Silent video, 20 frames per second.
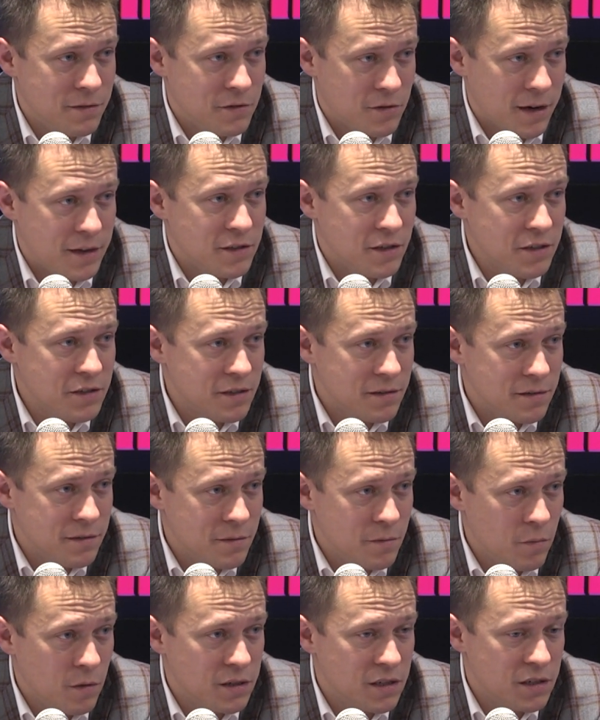transition,
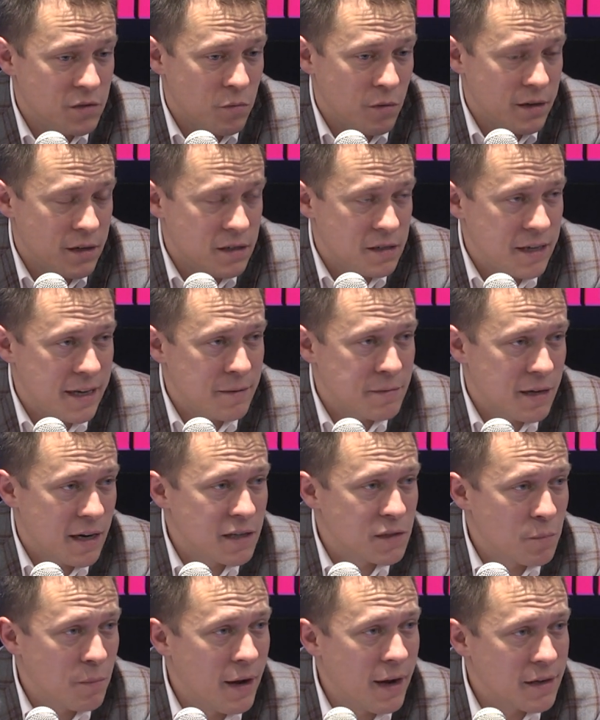which is when this team's at
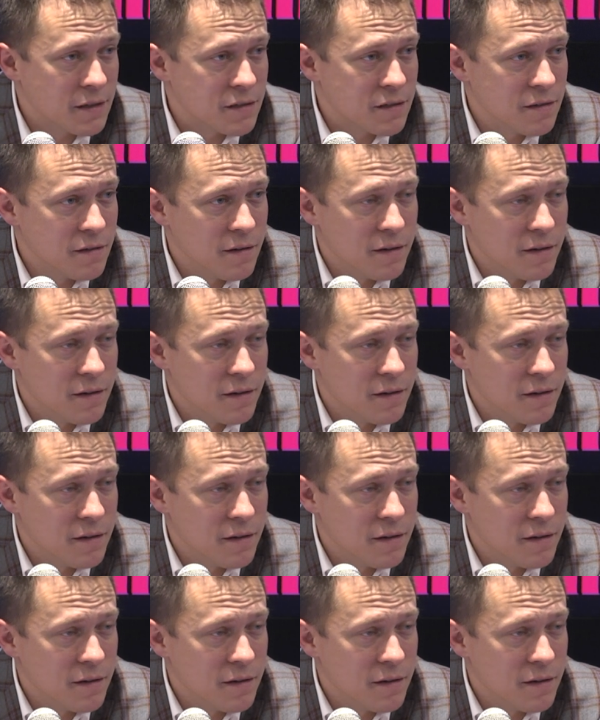its best.